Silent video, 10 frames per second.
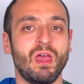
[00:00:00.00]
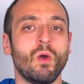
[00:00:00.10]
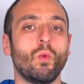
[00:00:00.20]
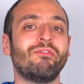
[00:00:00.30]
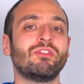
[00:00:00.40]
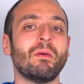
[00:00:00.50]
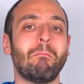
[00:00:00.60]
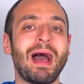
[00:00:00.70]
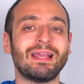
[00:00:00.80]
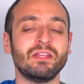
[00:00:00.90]
With the
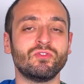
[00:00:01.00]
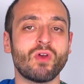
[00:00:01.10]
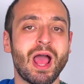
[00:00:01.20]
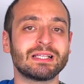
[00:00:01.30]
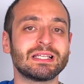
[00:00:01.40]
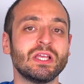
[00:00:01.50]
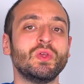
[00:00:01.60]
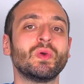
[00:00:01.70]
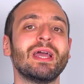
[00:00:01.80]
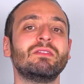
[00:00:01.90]
backing tracks,
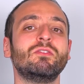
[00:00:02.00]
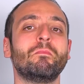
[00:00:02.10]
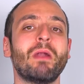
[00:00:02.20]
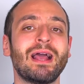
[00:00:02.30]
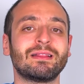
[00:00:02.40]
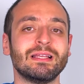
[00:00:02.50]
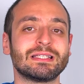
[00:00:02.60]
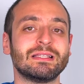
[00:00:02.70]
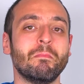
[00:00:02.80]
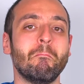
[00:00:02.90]
you get to practice
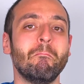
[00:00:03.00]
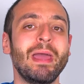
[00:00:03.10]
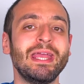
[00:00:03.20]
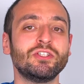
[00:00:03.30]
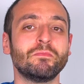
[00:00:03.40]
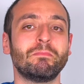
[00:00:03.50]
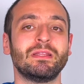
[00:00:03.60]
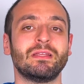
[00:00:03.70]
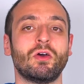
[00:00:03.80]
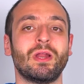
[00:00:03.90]
the major
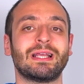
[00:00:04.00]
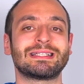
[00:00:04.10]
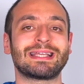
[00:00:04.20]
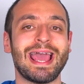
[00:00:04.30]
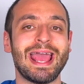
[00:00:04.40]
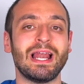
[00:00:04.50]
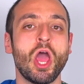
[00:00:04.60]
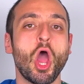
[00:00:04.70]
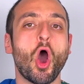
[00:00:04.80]
pentatonic scale